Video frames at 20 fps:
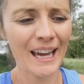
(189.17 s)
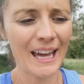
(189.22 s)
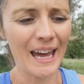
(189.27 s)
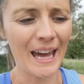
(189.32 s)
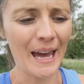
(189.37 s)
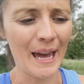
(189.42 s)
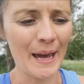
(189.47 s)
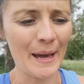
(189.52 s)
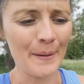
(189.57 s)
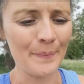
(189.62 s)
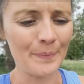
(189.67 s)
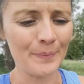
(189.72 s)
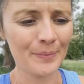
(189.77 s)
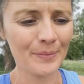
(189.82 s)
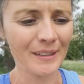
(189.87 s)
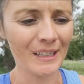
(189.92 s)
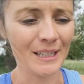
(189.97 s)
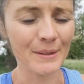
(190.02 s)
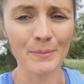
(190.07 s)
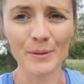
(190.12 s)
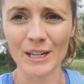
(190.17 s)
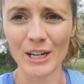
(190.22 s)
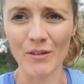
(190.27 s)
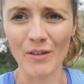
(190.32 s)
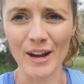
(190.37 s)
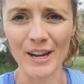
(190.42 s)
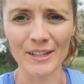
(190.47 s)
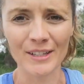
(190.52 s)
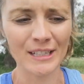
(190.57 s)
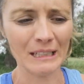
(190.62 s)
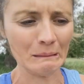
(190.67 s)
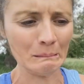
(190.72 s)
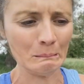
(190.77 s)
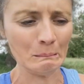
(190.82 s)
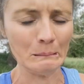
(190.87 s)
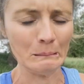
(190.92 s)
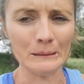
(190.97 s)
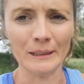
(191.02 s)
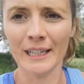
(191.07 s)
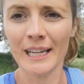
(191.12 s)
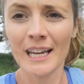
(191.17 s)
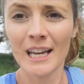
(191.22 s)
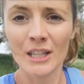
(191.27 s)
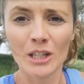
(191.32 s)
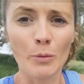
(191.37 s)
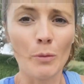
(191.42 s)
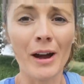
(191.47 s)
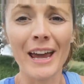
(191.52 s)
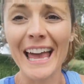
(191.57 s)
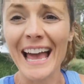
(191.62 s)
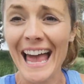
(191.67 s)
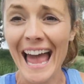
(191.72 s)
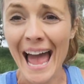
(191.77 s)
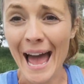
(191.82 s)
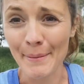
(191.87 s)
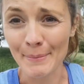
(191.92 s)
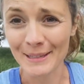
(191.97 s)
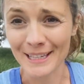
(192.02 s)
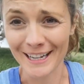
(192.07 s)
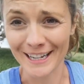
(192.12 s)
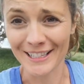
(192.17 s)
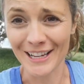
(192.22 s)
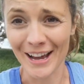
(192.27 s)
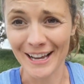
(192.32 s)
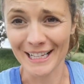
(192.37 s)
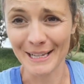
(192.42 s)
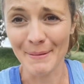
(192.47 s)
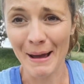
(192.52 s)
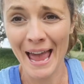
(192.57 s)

Um, it's pretty gross. Don't worry, I am sanitising my